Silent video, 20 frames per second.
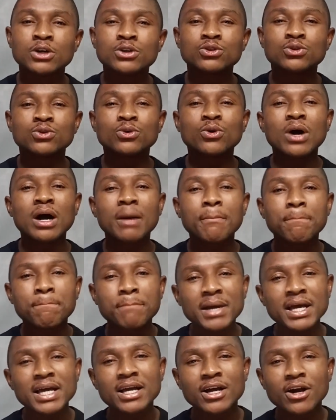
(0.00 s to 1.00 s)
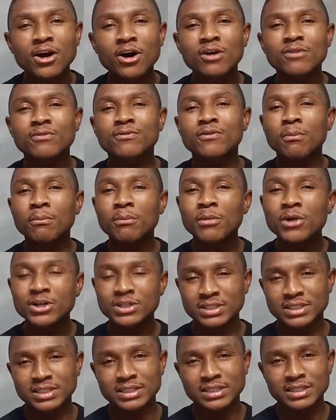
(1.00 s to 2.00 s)
to go and beg God for
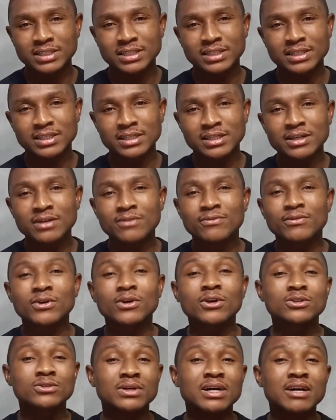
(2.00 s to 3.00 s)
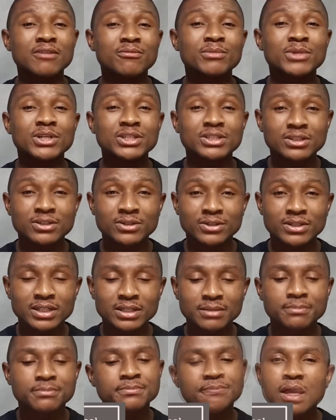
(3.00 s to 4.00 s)
mercy, for God to have mercy on
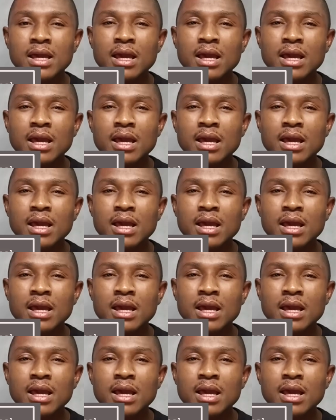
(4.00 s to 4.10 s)
them.